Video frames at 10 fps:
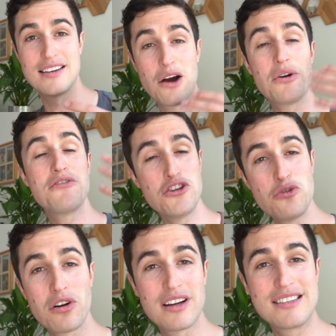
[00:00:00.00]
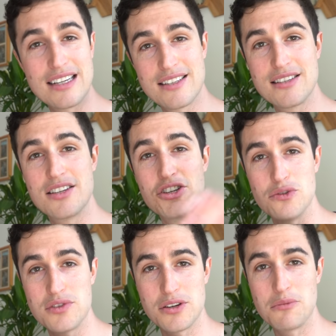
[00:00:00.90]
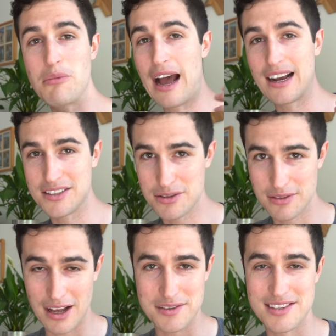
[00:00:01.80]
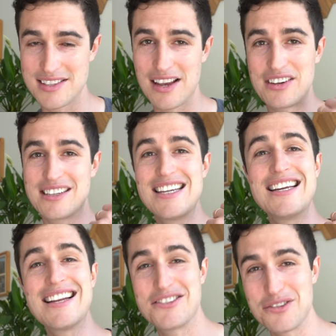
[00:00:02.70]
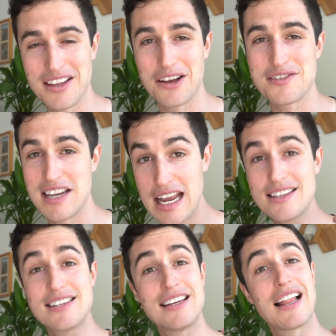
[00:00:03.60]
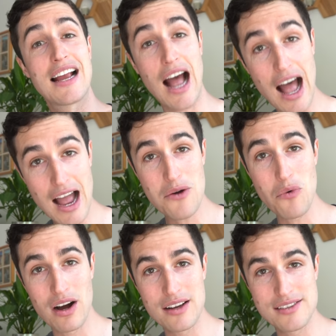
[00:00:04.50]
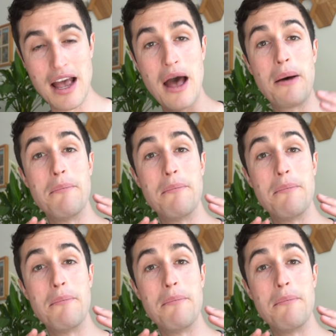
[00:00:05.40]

Now, if you were addicted to YouTube back in two thousand seventeen and two thousand eighteen like I was,